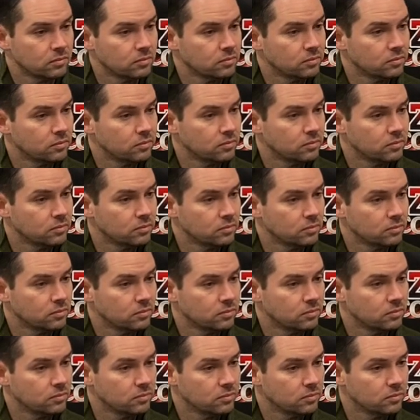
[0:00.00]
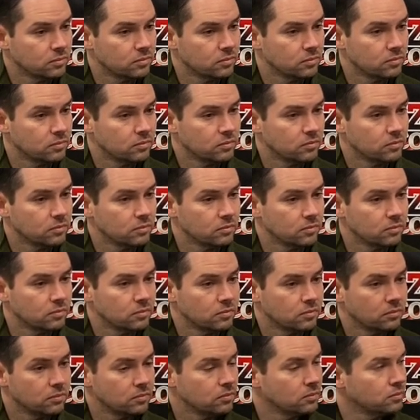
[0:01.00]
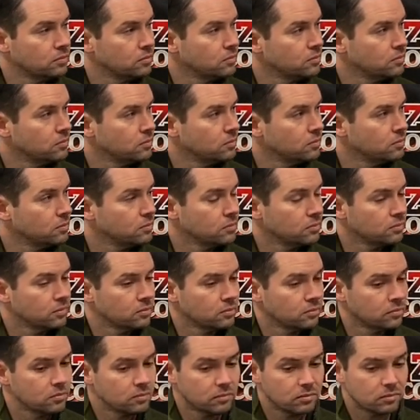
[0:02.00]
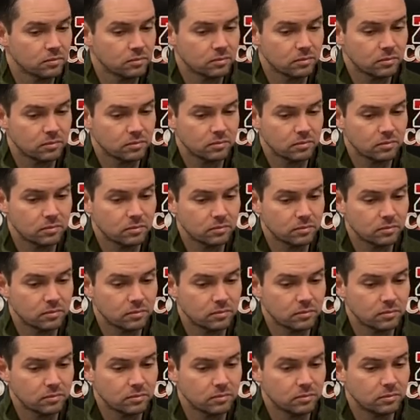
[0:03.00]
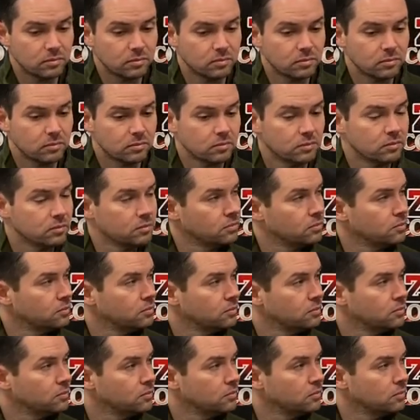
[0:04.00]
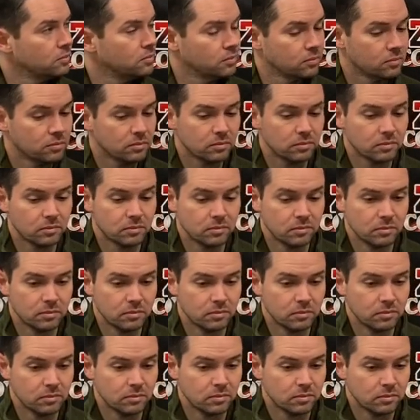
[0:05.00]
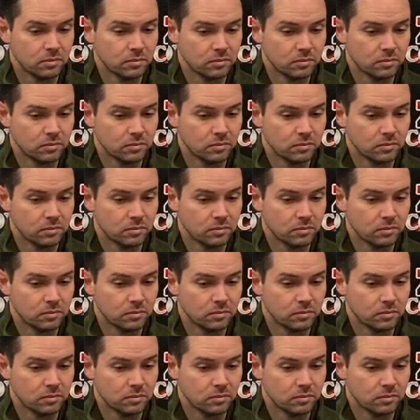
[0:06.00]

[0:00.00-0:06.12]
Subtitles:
No words are spoken by the person on screen.